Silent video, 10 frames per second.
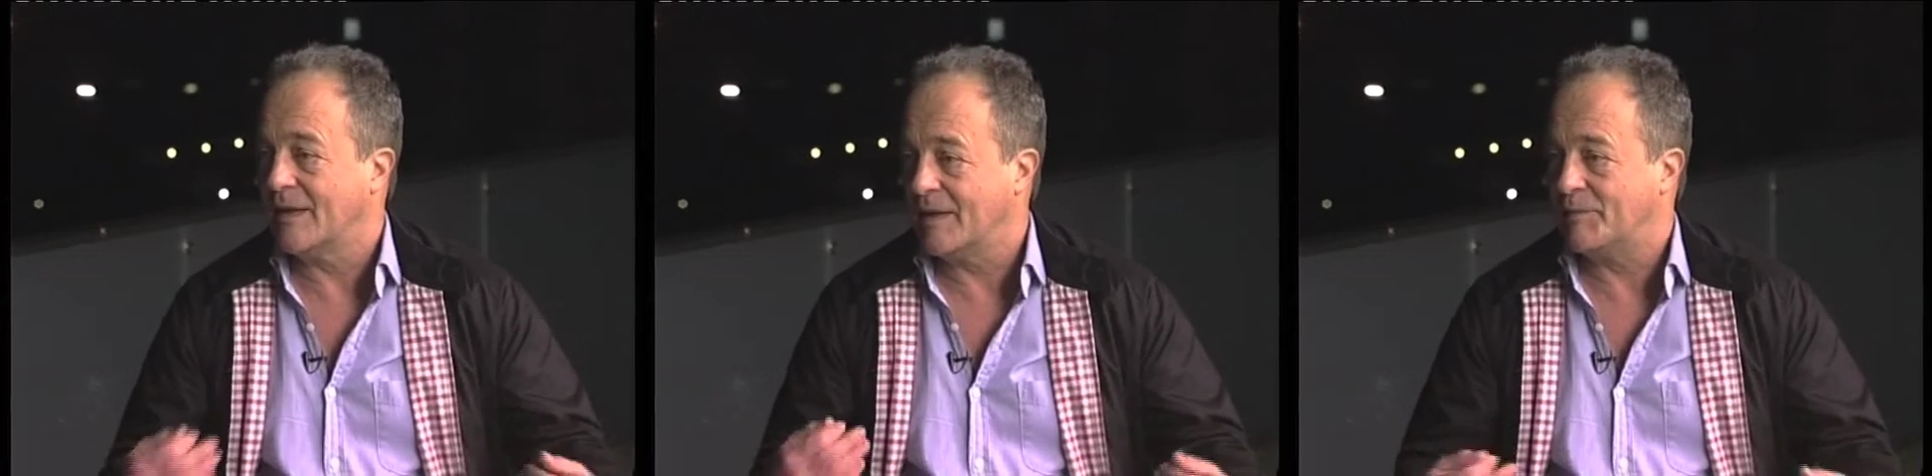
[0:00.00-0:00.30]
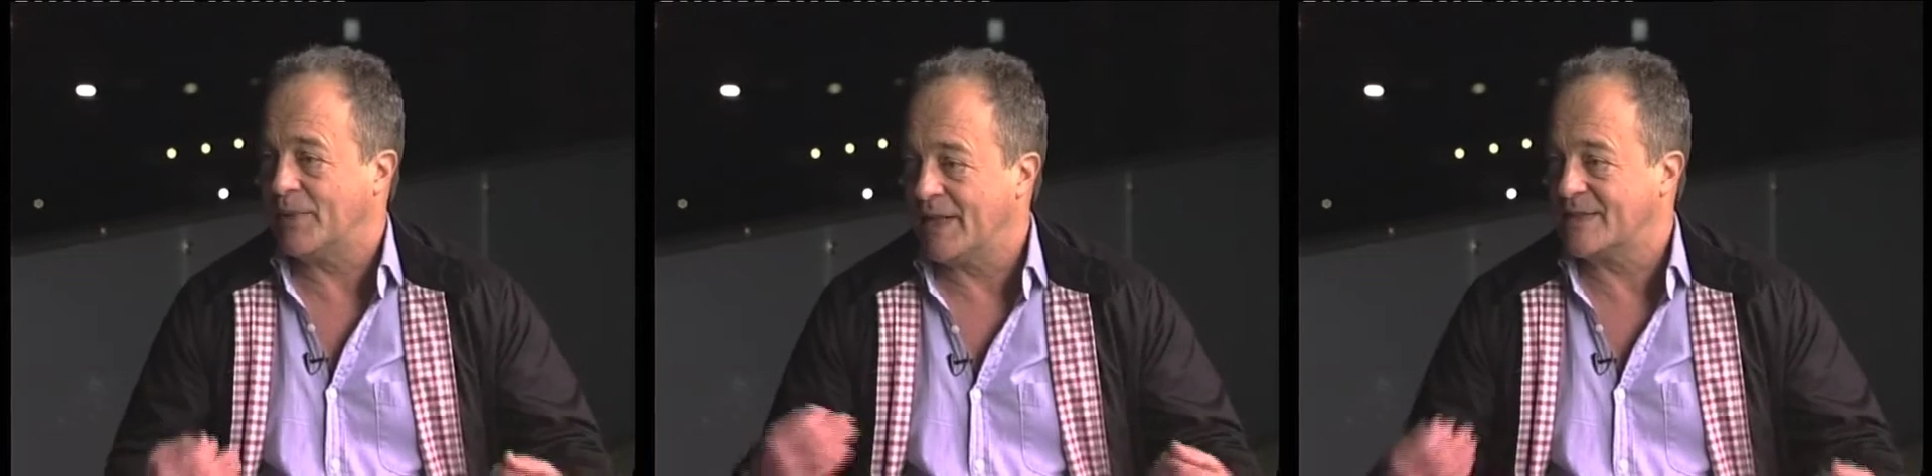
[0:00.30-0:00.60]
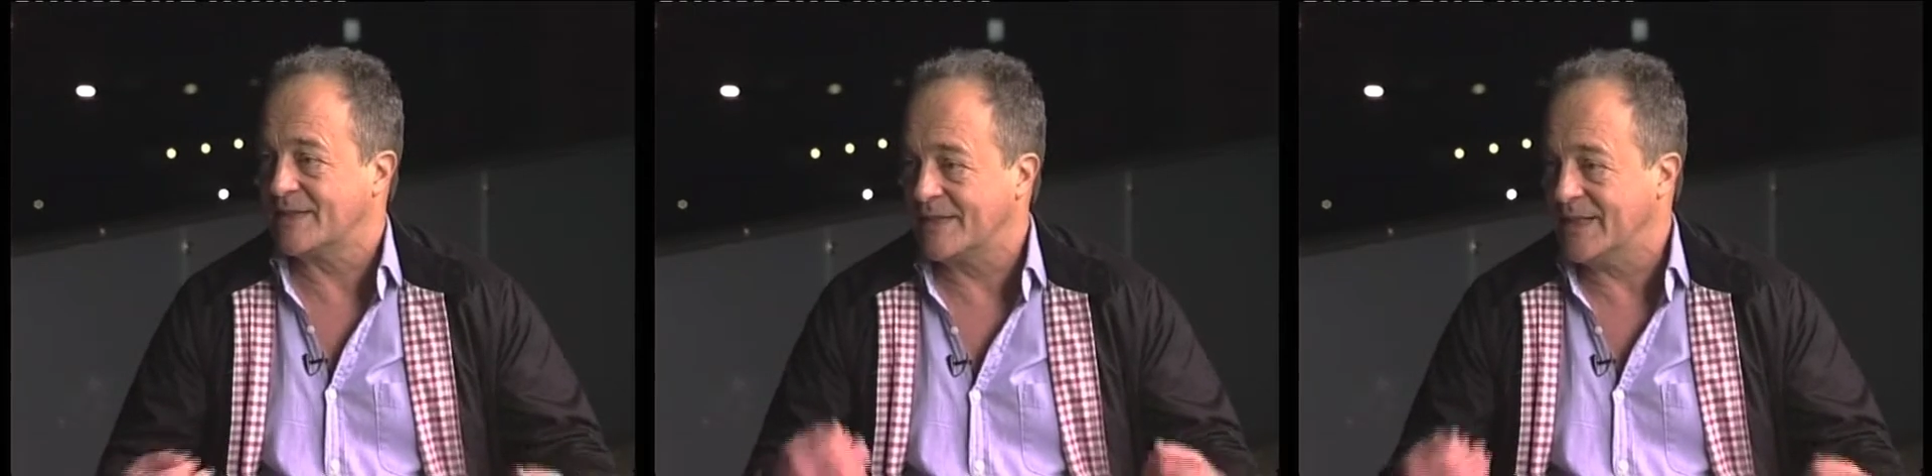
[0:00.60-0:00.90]
a, a place
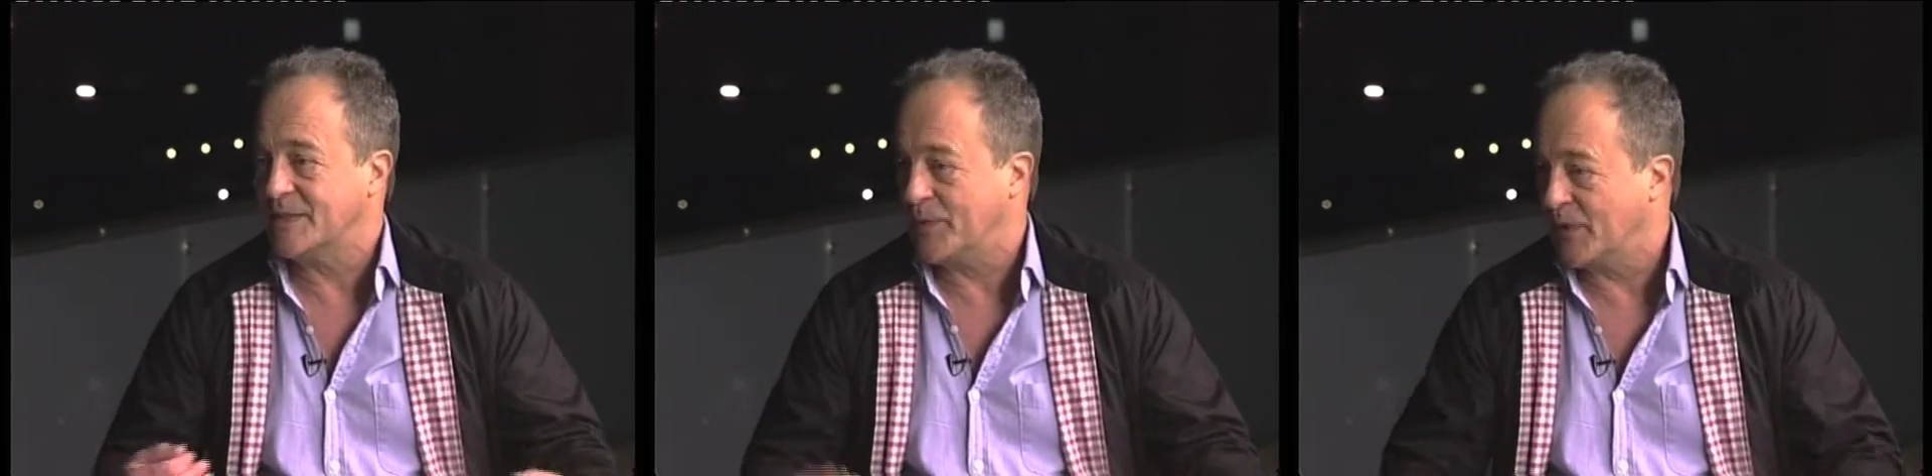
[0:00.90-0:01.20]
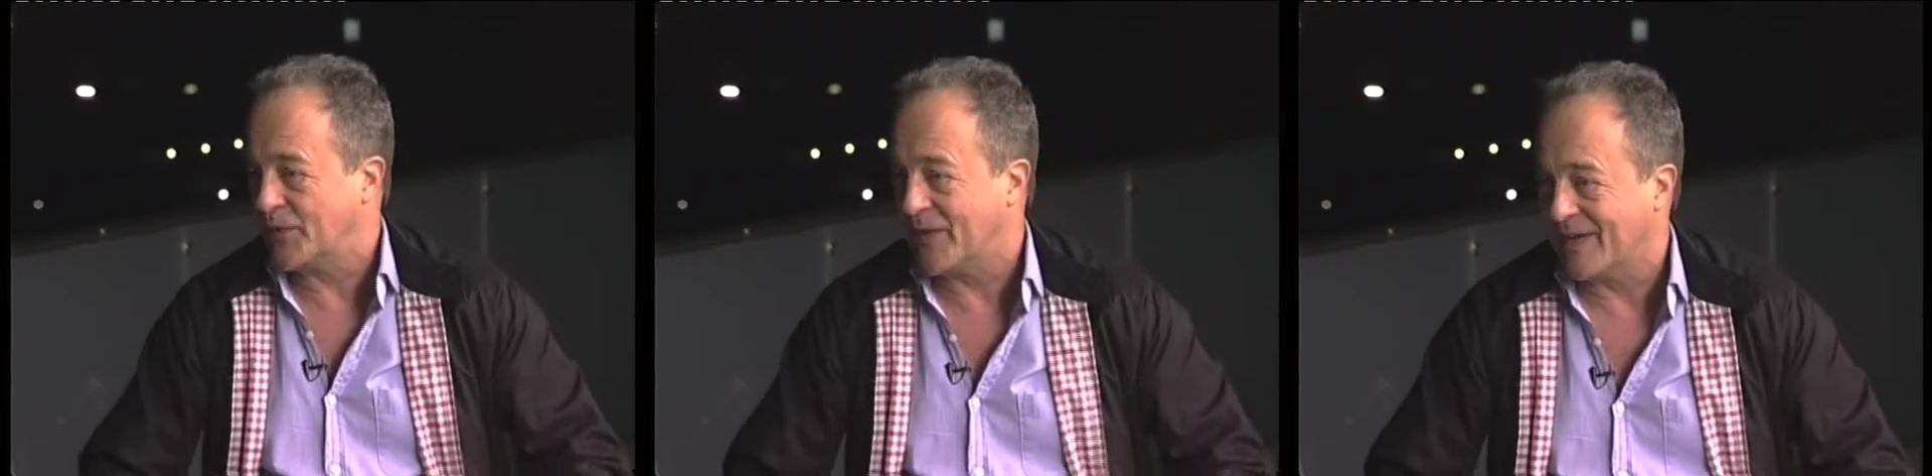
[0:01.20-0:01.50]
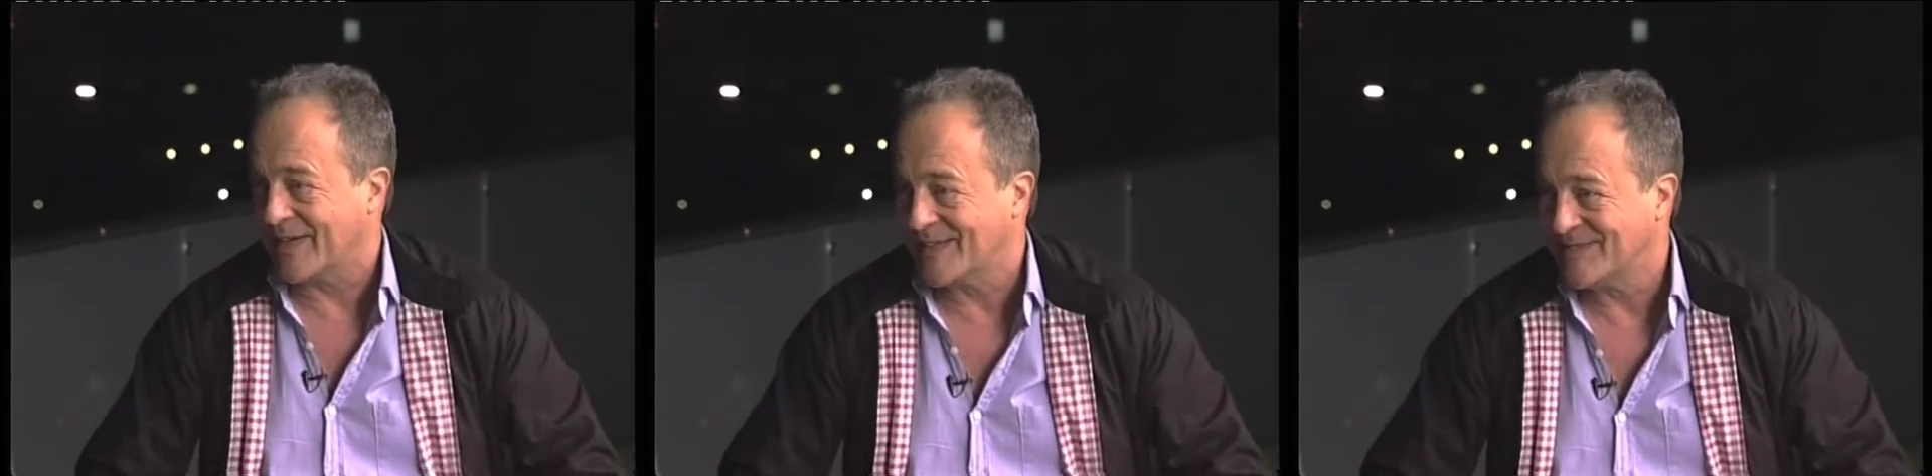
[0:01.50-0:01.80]
that needs beautifying.
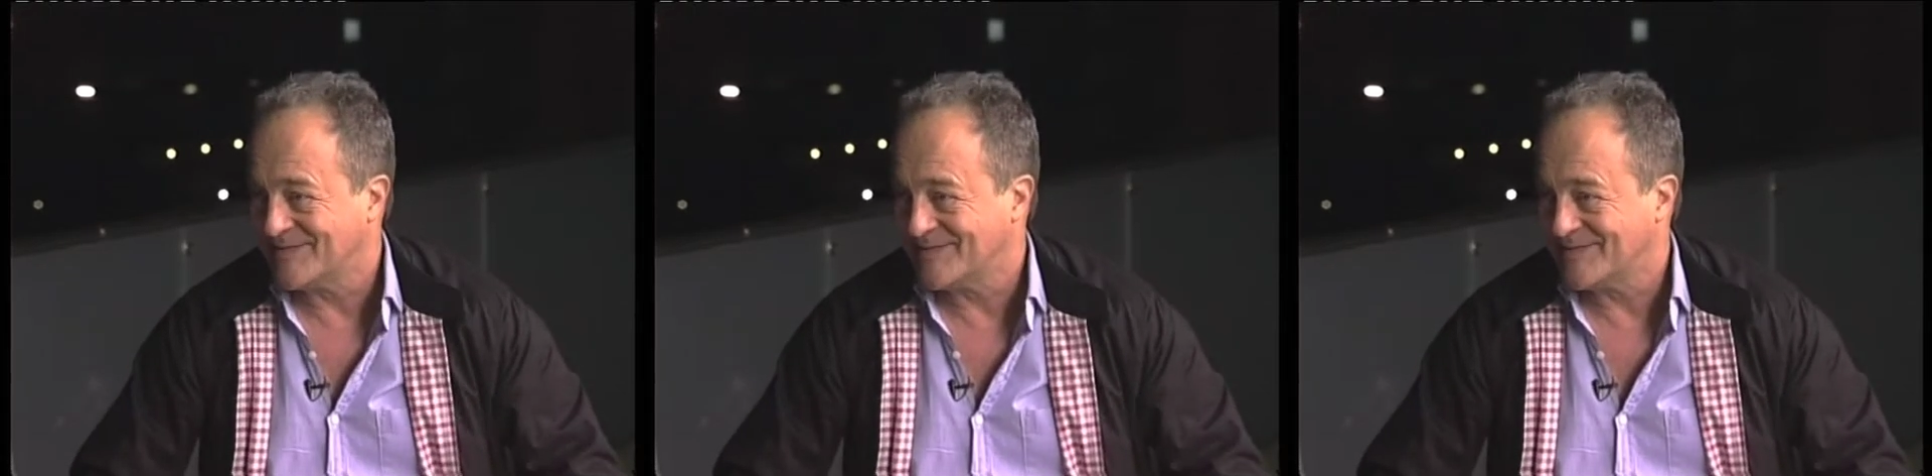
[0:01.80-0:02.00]
And